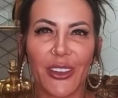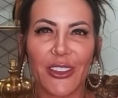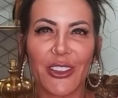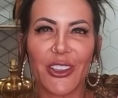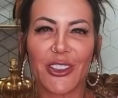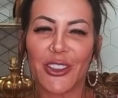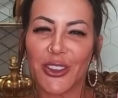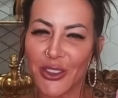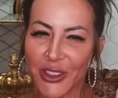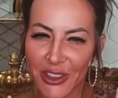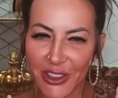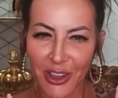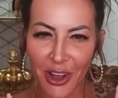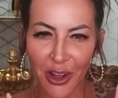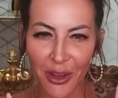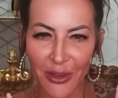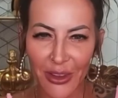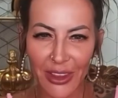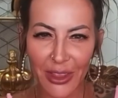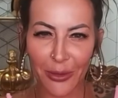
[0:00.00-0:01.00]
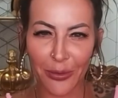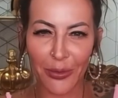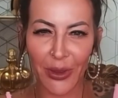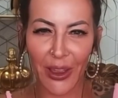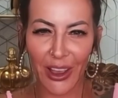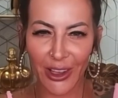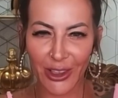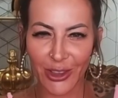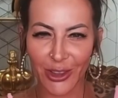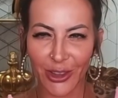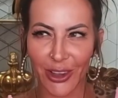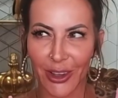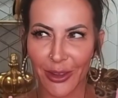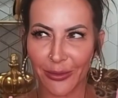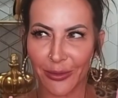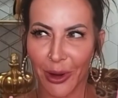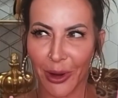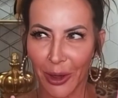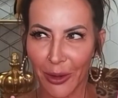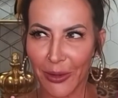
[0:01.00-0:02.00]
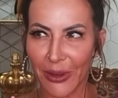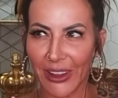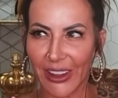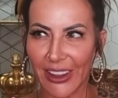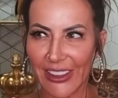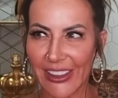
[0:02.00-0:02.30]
did you just call me the Patriot Barbie